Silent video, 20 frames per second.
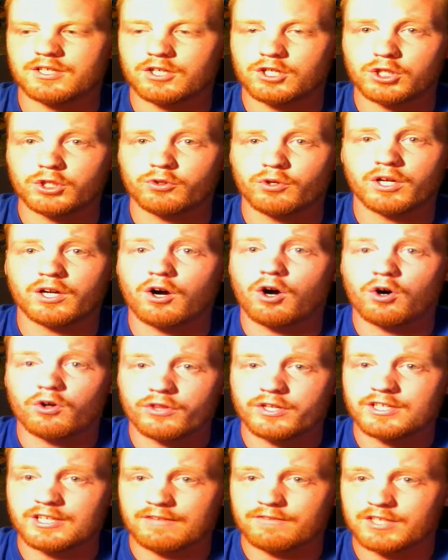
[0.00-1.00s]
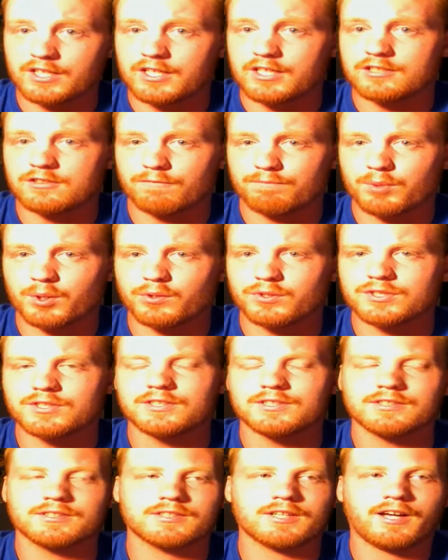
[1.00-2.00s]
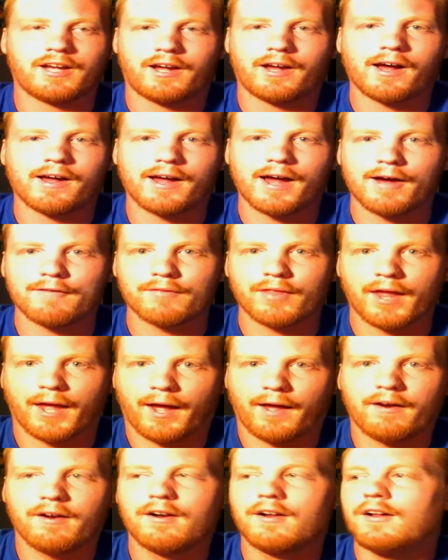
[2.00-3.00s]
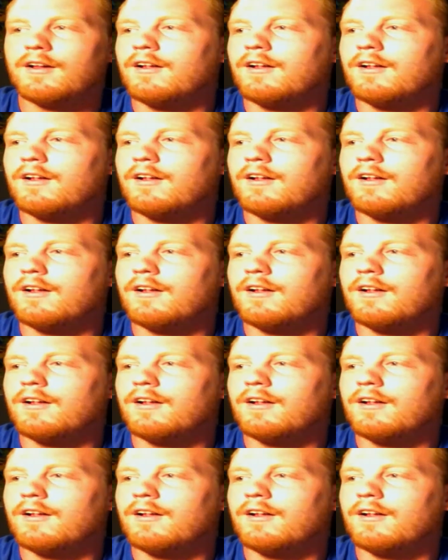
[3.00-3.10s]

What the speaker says: including all the DVDs of both seasons. I have that.